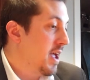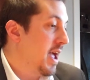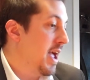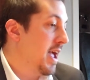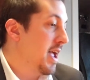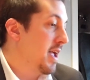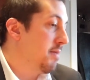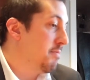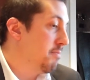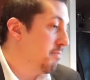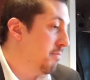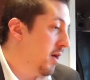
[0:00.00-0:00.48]

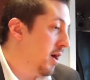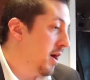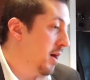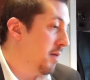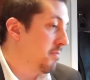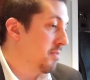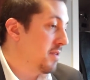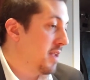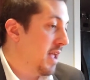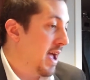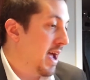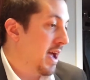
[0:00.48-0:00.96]
hey,
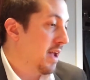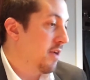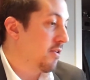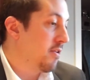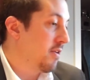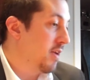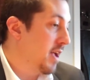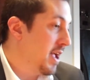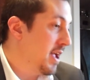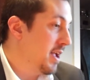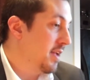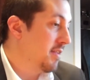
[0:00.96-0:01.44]
mom, dad,
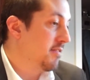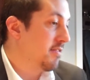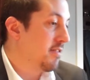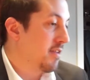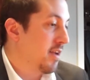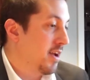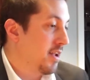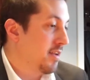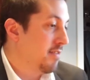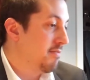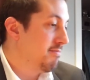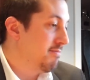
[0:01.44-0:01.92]
or hey,
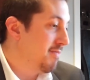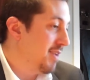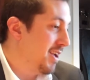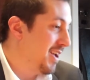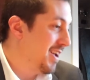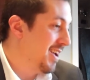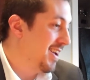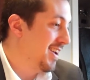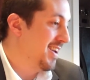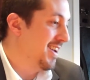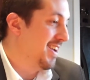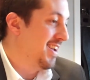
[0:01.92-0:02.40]
son,
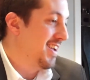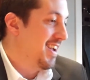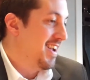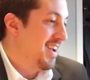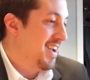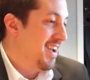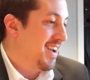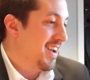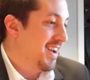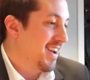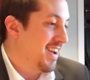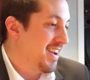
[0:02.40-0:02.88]

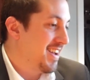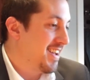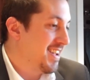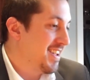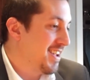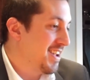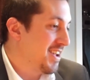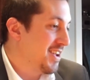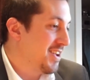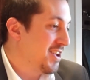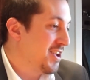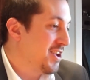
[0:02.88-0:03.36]

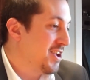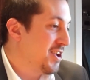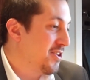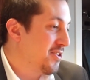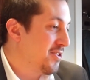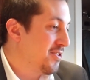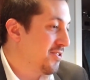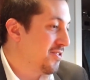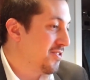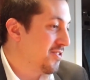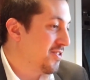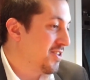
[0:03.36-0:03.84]

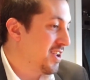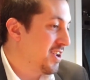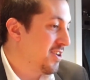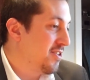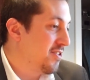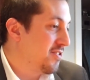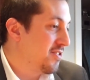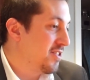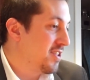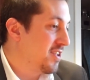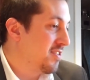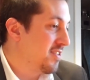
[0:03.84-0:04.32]
here's
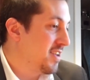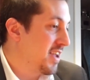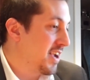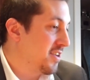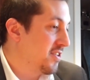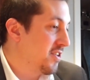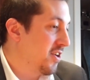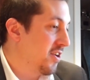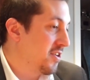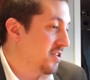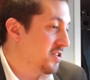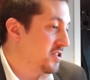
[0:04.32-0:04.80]
this
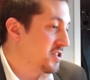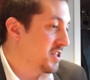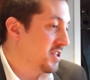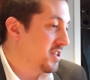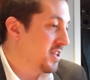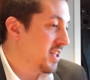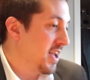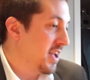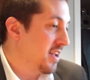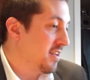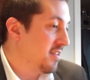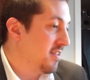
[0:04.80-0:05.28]
technology
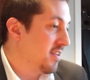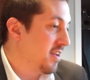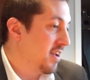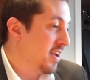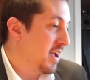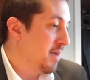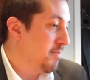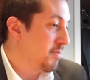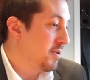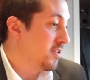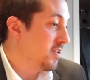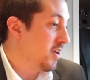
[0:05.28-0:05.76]
that
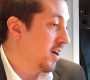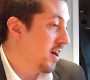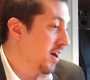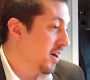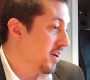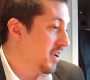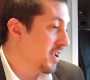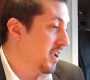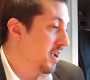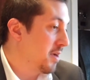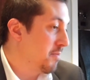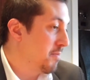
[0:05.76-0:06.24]
I've been
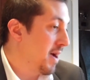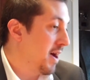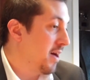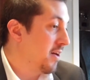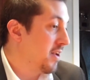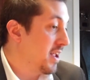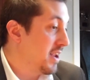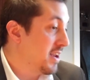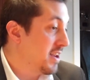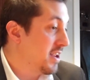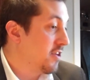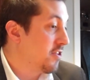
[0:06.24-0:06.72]
talking
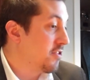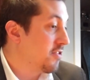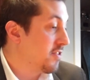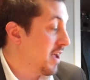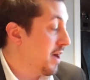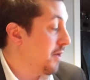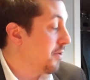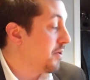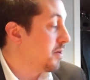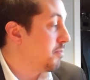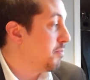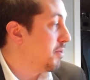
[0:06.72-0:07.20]
about, and here's
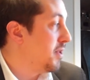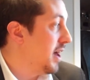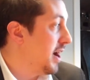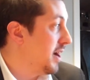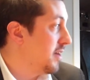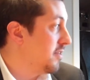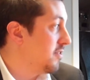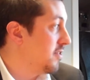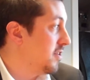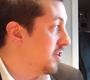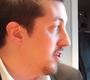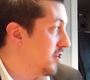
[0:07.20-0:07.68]
how it
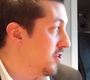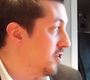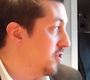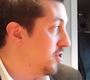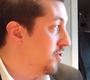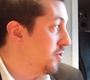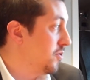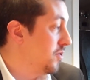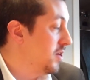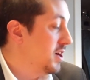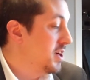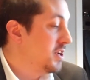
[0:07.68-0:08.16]
applies to
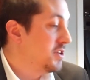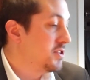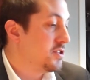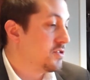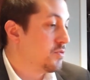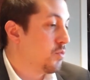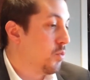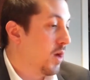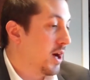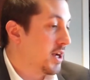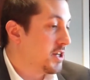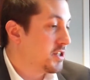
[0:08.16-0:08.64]
you.
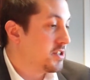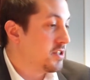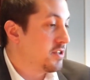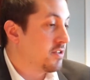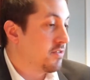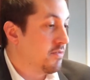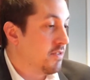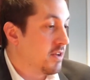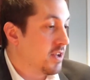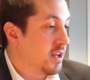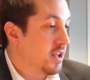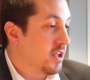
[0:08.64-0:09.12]
Just watch
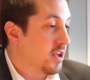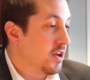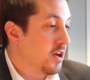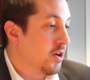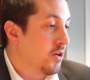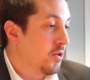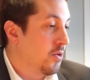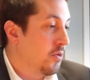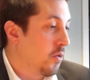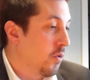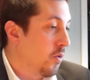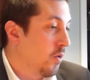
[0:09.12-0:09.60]
this
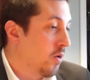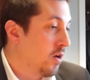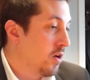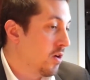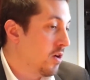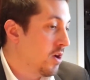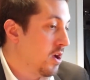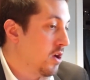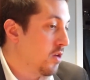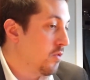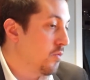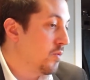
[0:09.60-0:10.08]
video
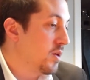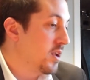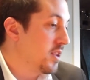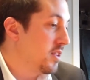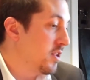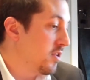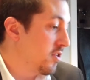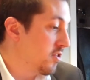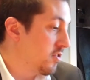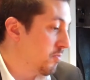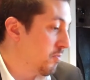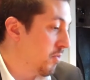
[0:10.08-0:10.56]
or
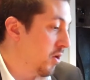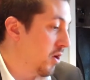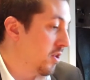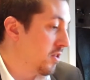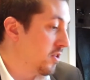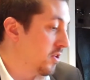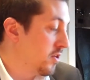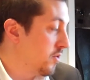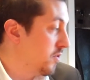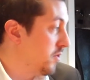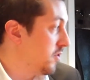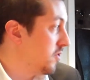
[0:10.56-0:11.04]
read this
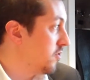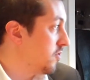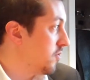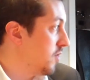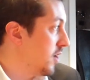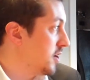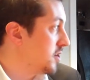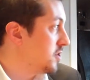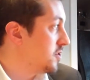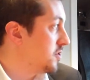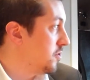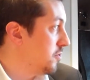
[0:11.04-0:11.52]
small little
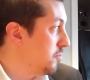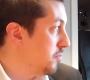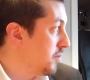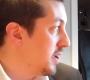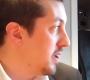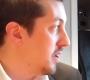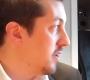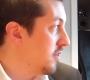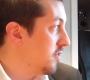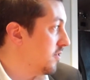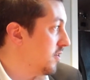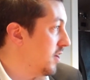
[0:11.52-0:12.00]
instructional
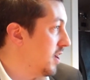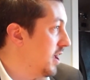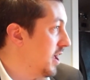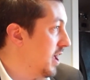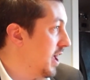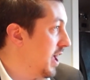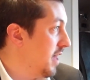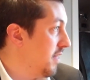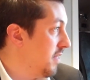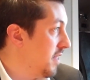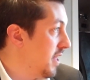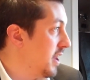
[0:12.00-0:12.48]
piece,
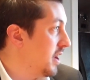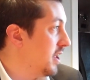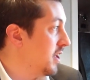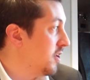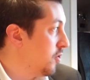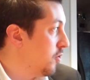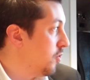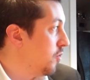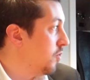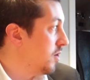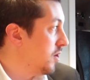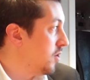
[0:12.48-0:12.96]
and then
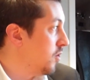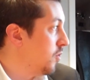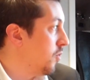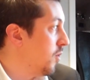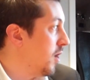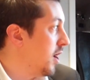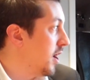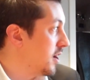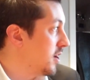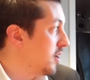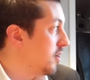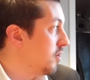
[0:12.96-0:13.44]
it'll
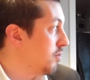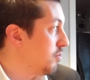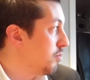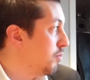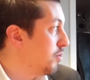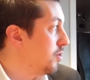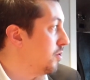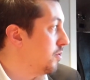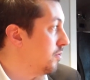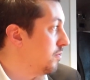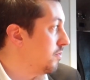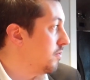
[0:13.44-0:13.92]
walk you
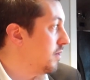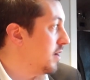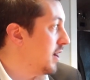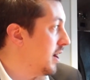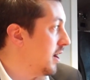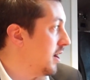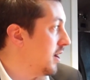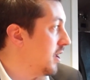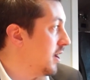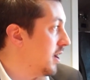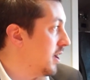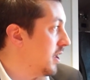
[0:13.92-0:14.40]
through
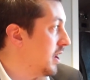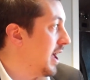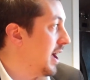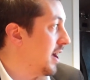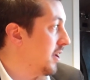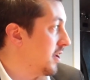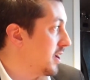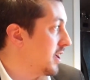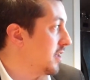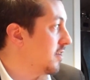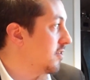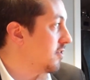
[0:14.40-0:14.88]
on
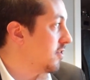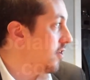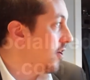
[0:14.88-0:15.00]
how to get